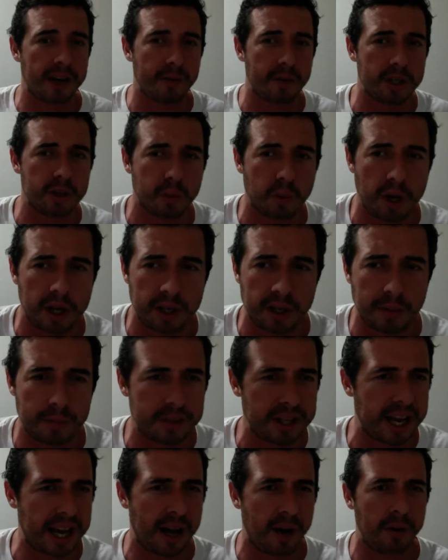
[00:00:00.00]
Rich Swann comes
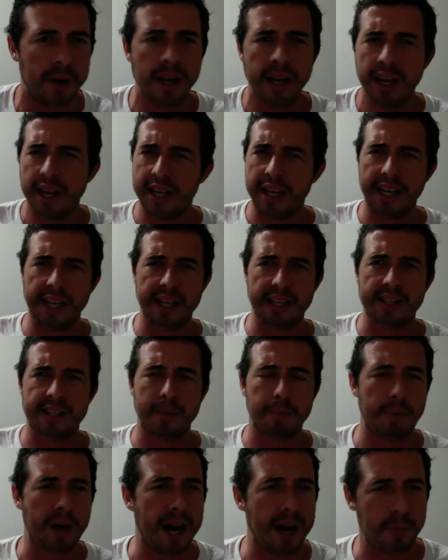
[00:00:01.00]
out, he eats
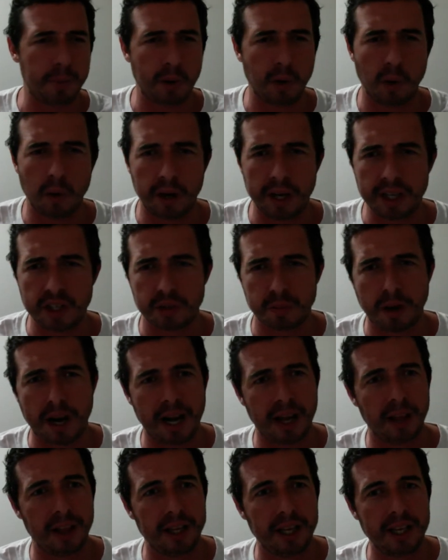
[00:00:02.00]
some popcorn, he's
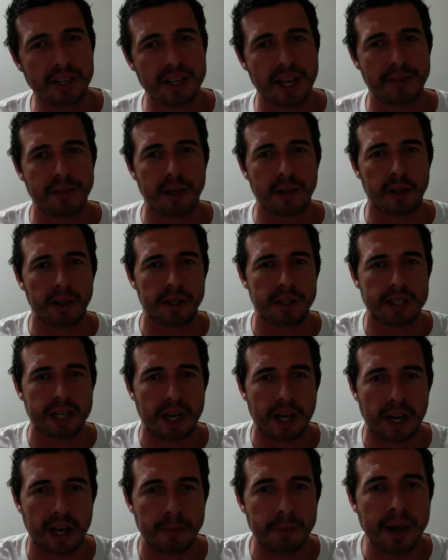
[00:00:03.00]
smiling, he's having a good
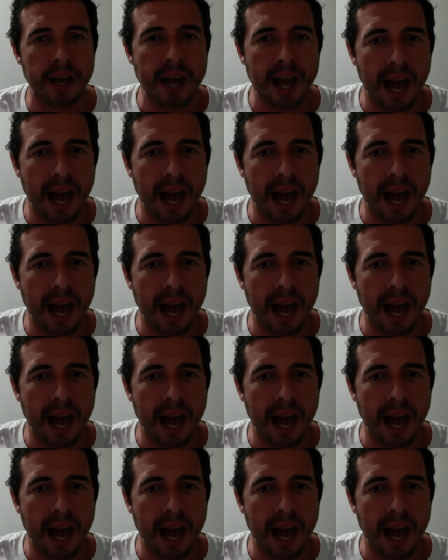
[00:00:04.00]
time.